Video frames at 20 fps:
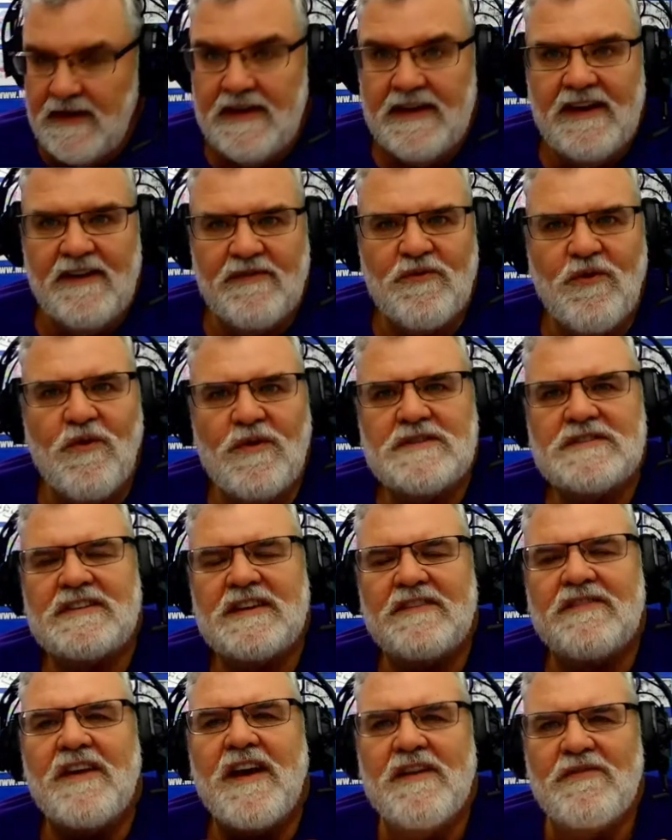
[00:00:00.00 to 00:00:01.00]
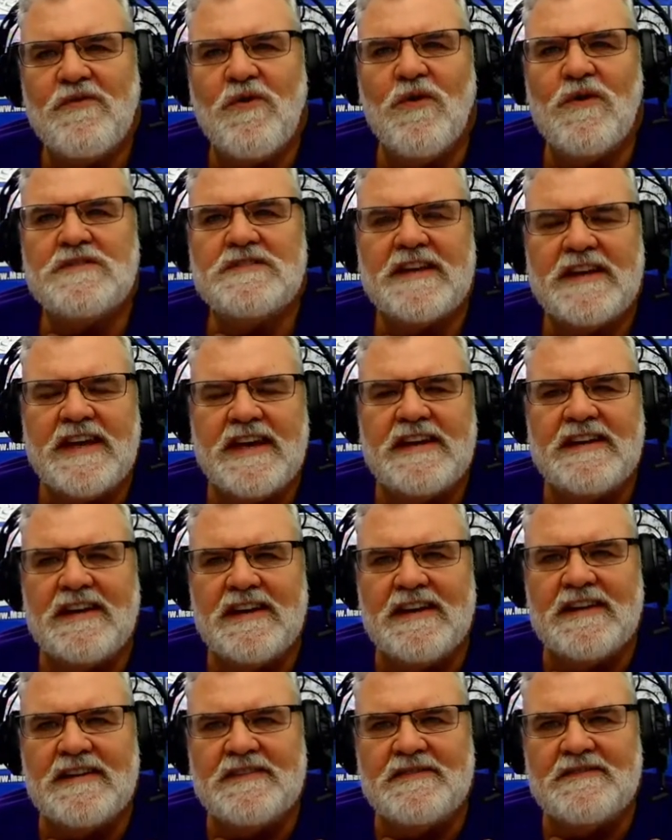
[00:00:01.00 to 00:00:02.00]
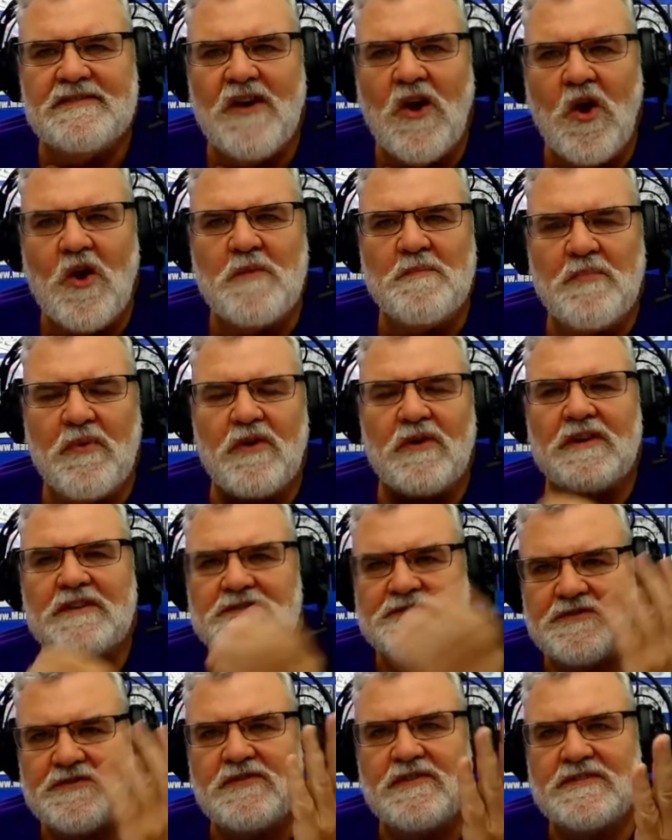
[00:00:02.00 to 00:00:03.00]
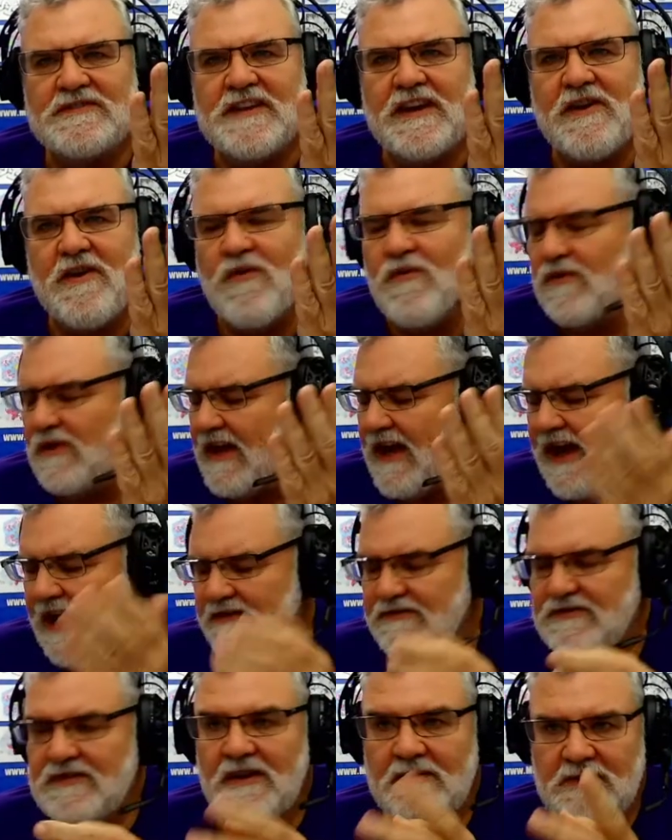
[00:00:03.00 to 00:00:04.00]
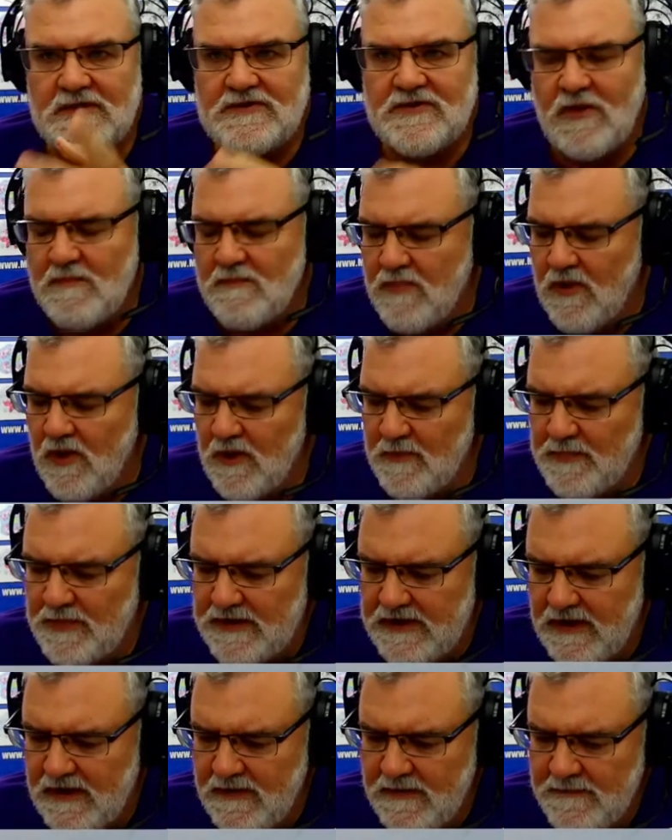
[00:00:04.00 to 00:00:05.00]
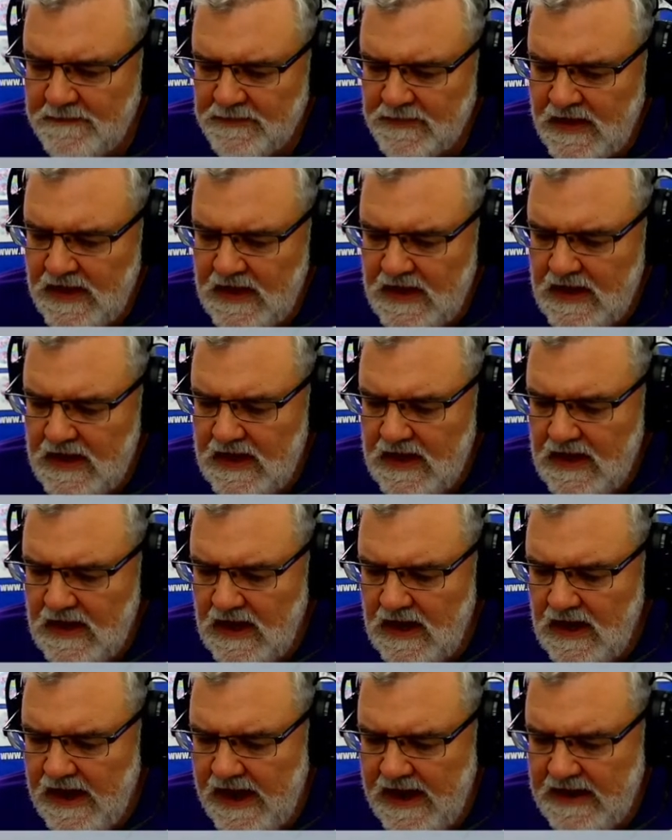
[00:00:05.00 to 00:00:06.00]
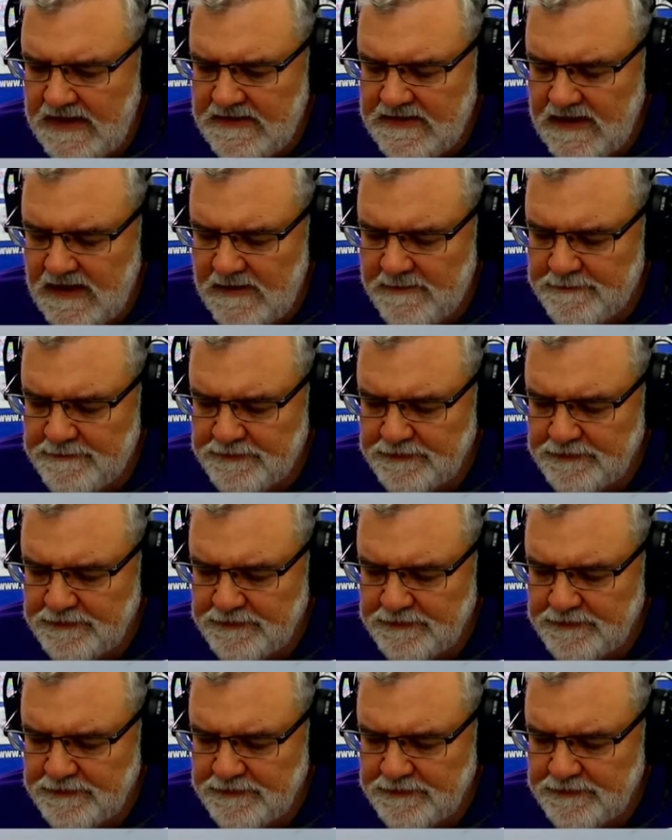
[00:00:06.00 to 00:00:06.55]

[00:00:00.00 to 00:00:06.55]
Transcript: Of course, uh, of course, I get uh, heartburn as soon as I go live, so I'm going to start burping here. I had um,